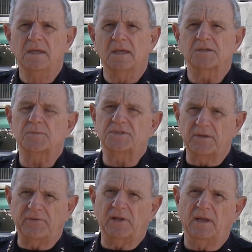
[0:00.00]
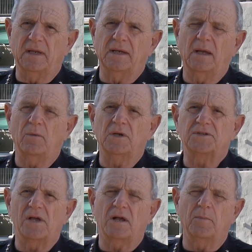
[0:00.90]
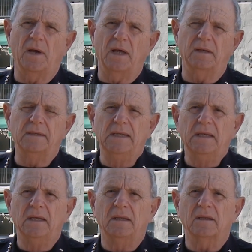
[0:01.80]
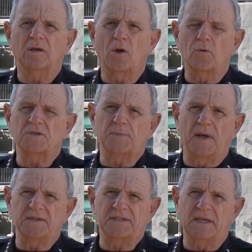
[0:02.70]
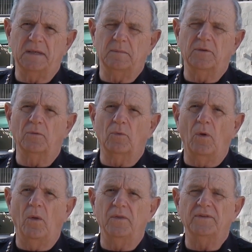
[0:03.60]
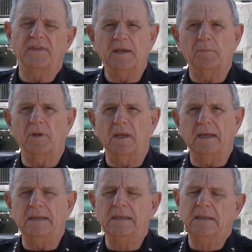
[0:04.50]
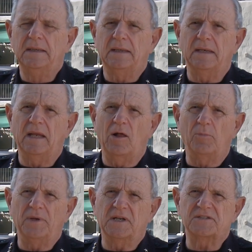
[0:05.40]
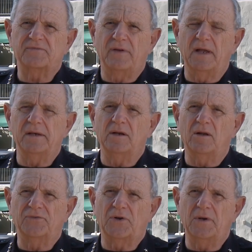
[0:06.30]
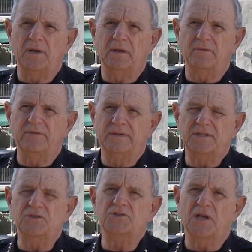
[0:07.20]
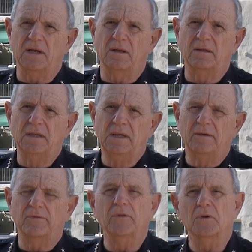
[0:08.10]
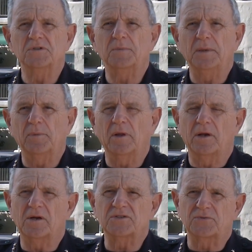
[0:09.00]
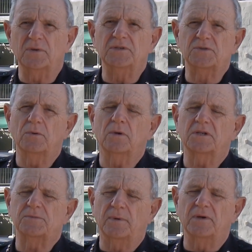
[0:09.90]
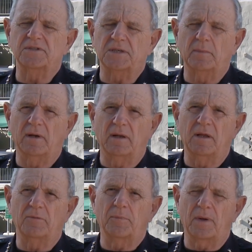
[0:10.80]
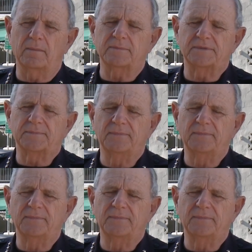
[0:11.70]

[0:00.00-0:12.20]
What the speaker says: And specifically, I want to talk about the CoResponse team and the role that they play in helping us find an alternative to jail for those people on our streets who are experiencing mental health problems.